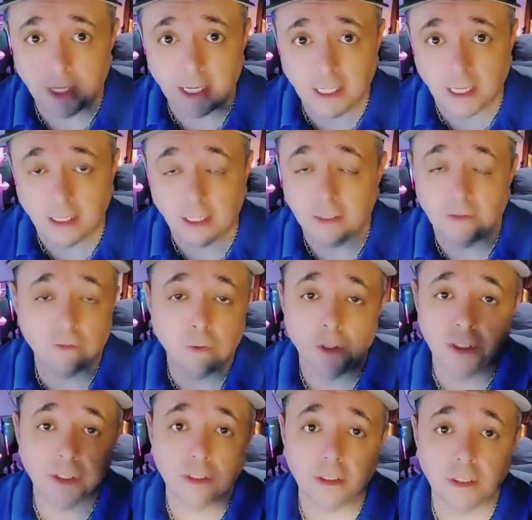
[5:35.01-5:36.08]
And of course,
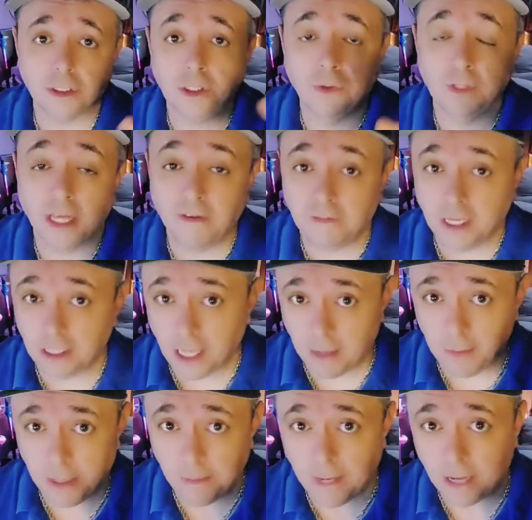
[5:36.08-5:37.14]
she left and gave me a bad
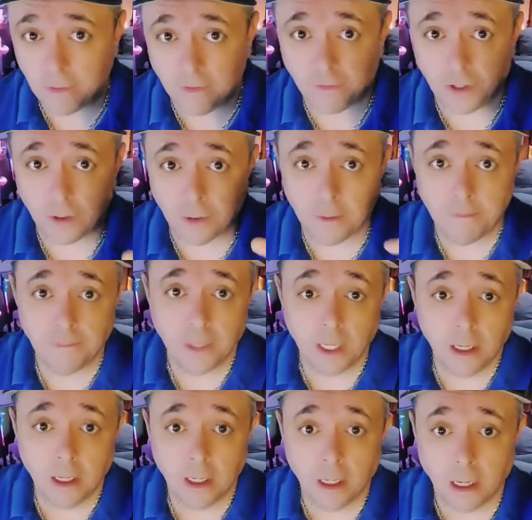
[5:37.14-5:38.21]
review
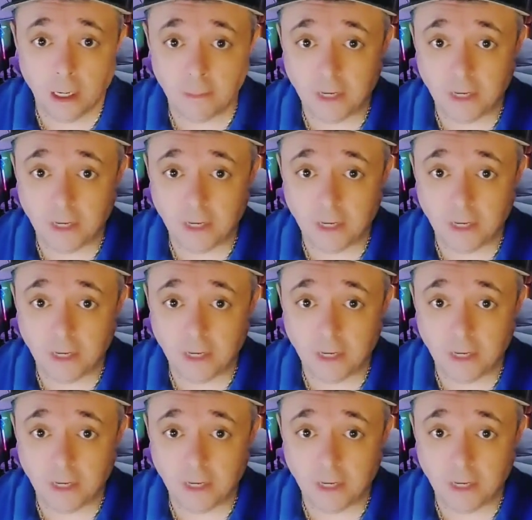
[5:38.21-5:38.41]
on my